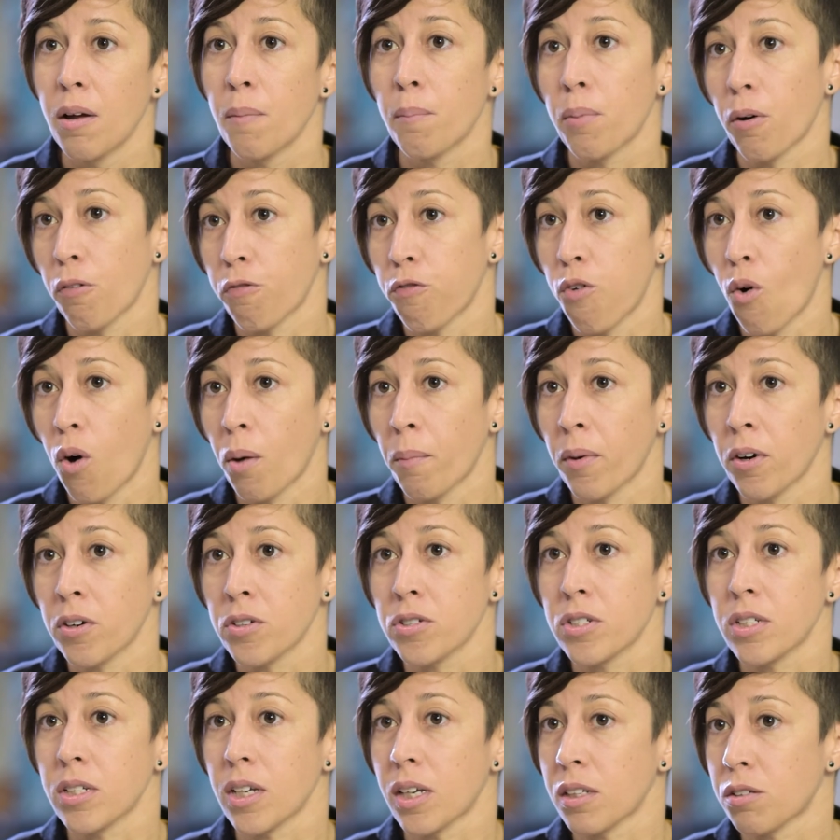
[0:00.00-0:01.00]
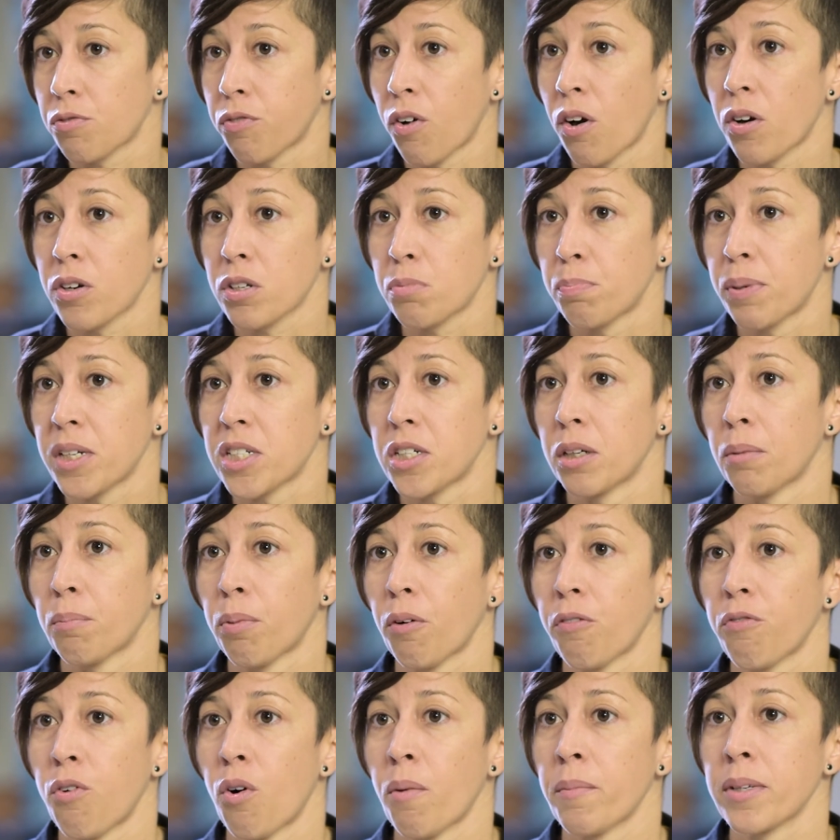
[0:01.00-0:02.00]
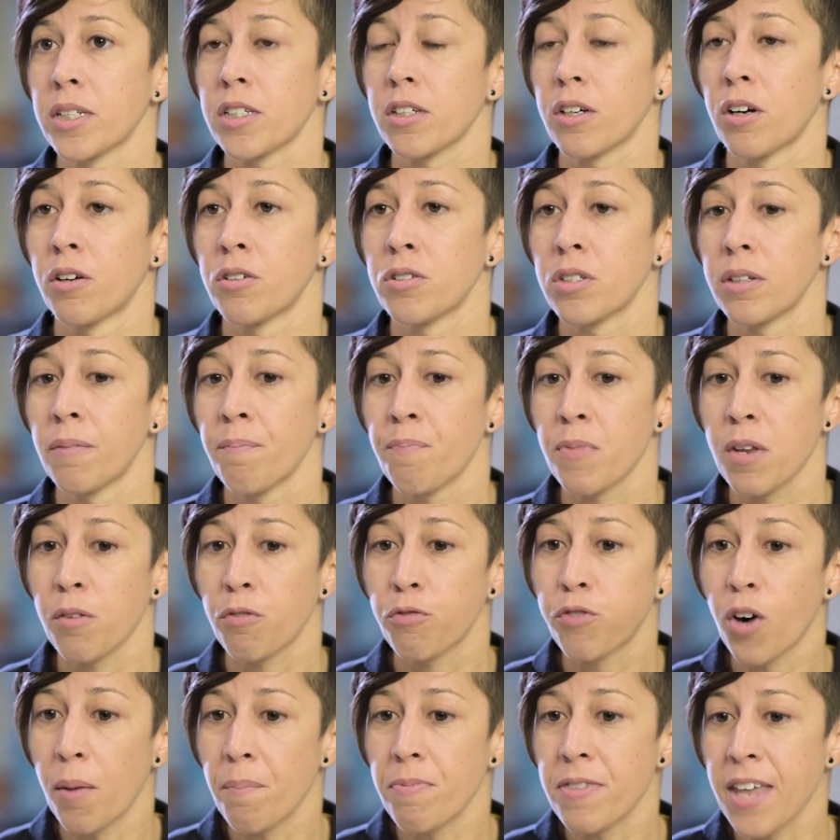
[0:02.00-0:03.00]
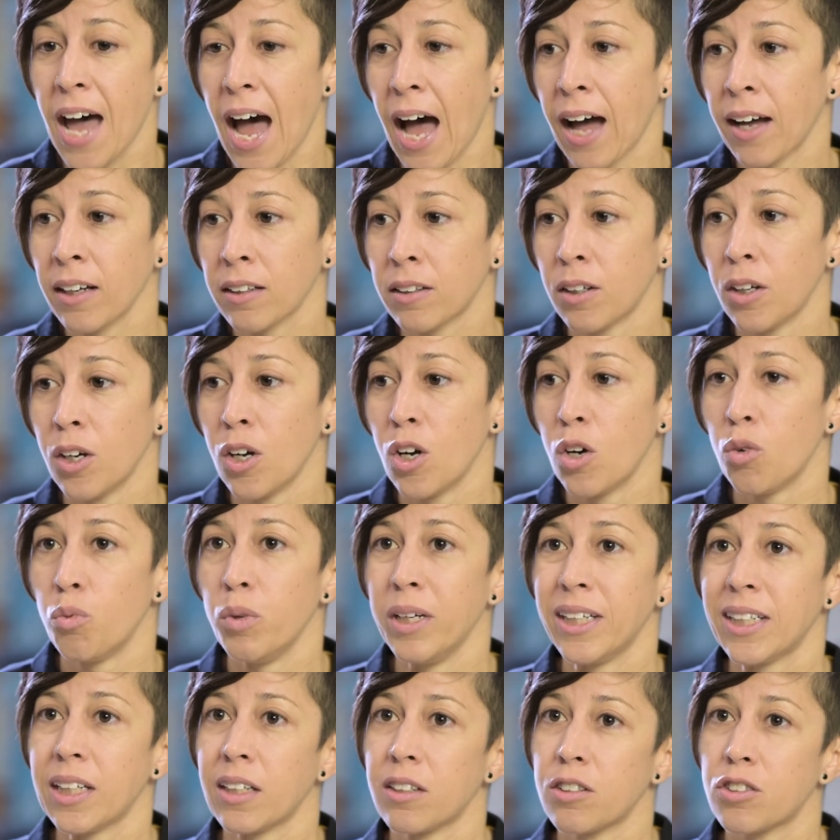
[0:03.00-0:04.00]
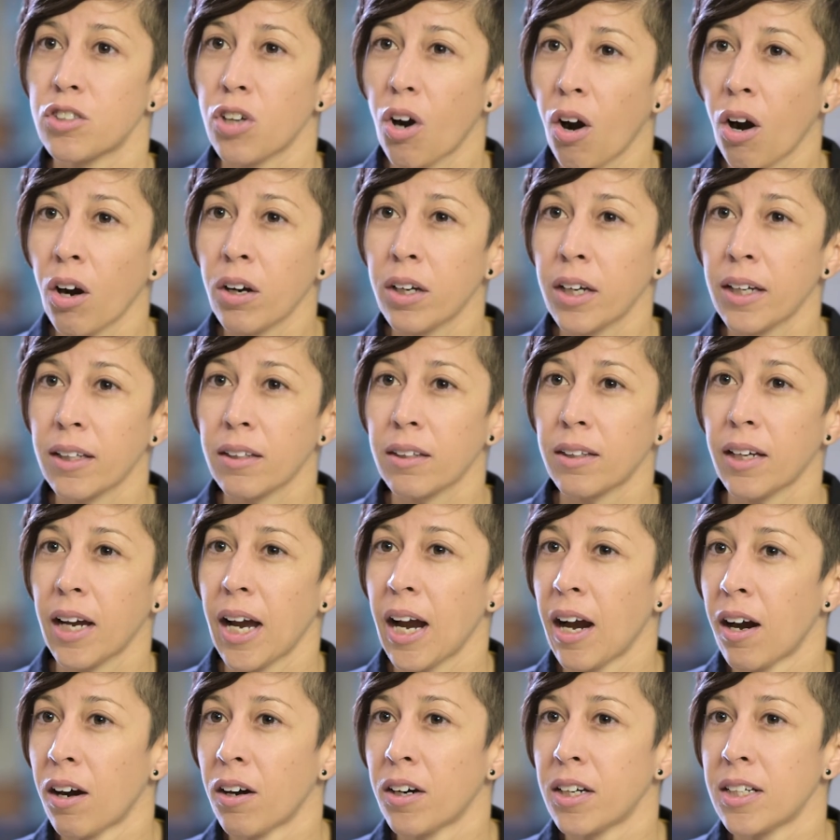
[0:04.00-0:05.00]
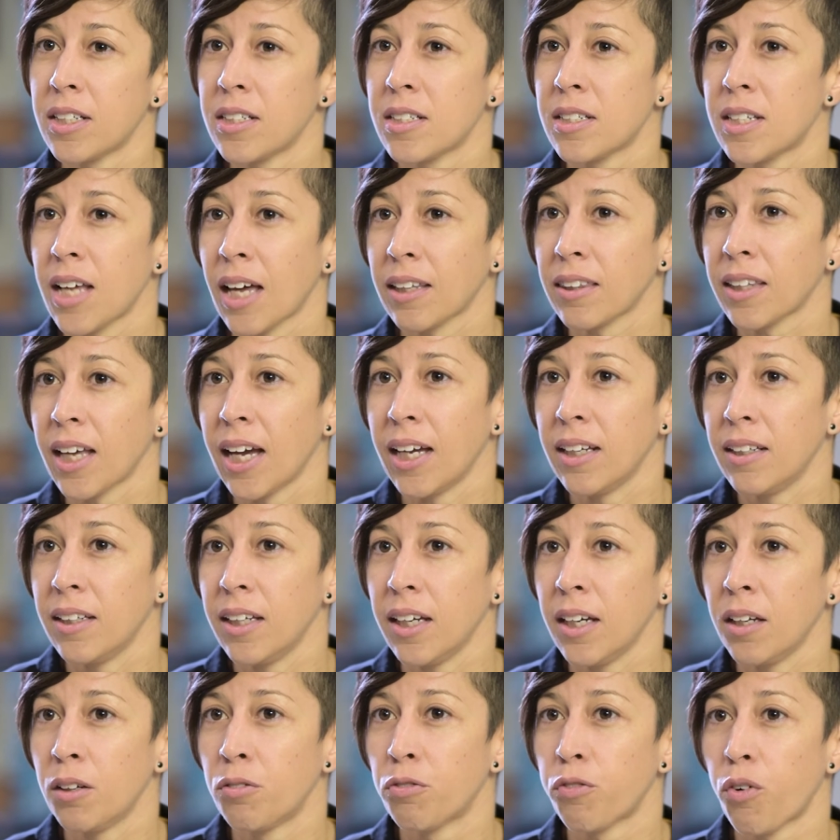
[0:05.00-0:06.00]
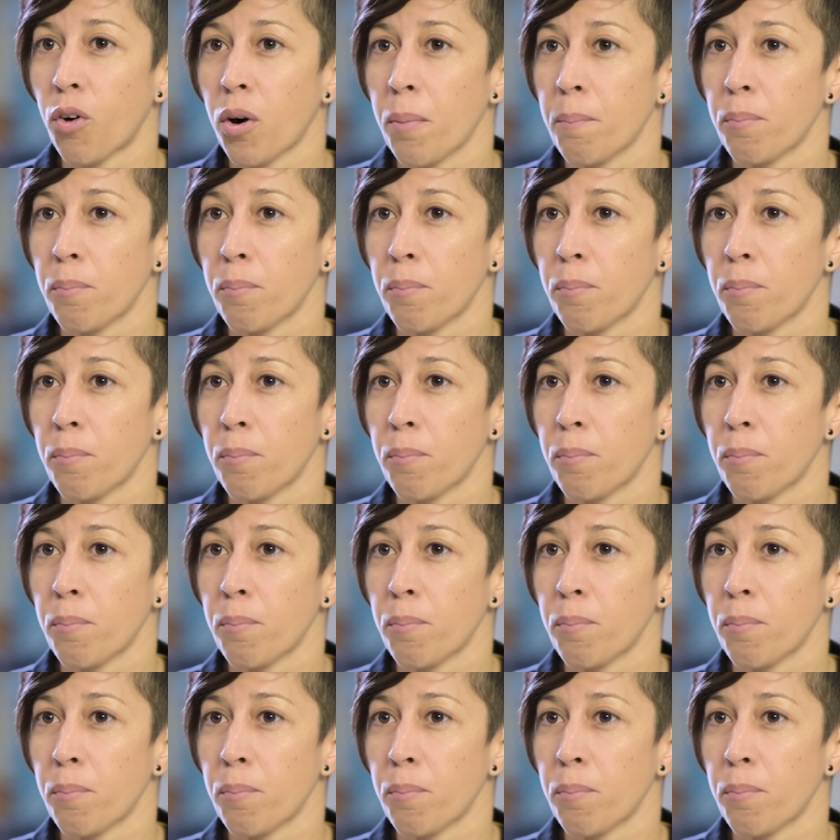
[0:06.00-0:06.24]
performers as far as pitching performance goes. From that, we can target the areas that they need for